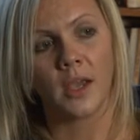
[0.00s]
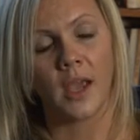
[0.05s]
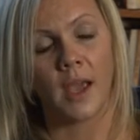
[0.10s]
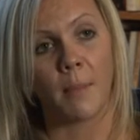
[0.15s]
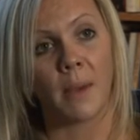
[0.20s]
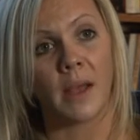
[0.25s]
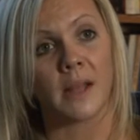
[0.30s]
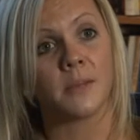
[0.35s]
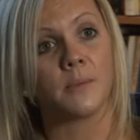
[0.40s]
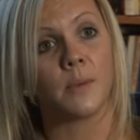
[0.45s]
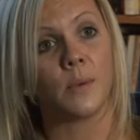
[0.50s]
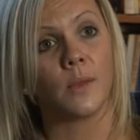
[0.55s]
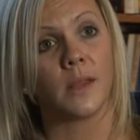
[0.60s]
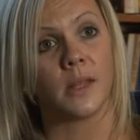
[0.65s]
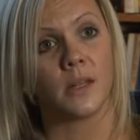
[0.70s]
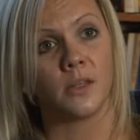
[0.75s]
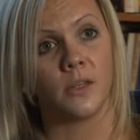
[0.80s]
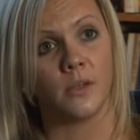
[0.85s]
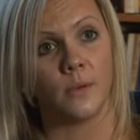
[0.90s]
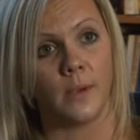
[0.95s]
get back to me
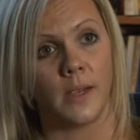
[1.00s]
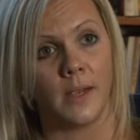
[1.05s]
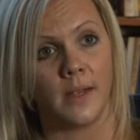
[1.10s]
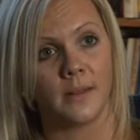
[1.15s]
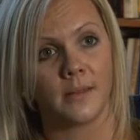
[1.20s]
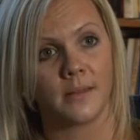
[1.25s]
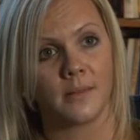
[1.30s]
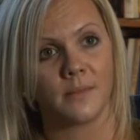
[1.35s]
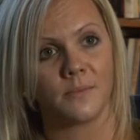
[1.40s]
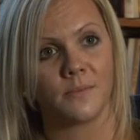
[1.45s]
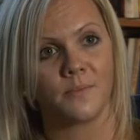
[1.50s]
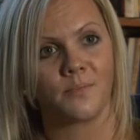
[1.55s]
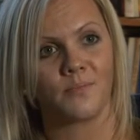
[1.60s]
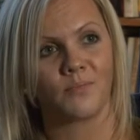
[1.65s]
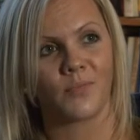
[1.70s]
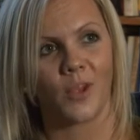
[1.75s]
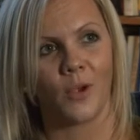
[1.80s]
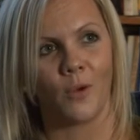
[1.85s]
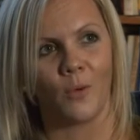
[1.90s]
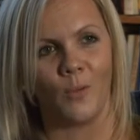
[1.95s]
within 2 weeks.
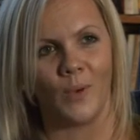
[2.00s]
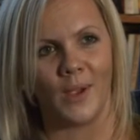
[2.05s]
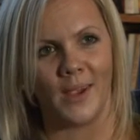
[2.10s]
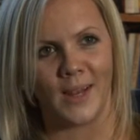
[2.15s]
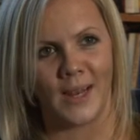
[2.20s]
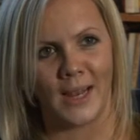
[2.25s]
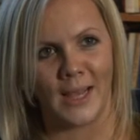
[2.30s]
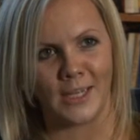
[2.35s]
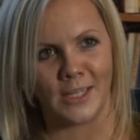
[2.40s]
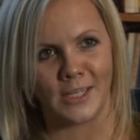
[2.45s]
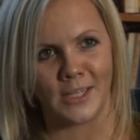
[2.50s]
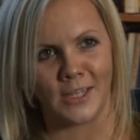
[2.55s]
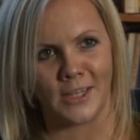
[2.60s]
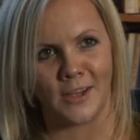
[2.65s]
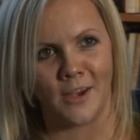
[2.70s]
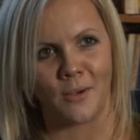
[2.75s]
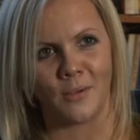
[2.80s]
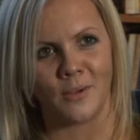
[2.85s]
A week later,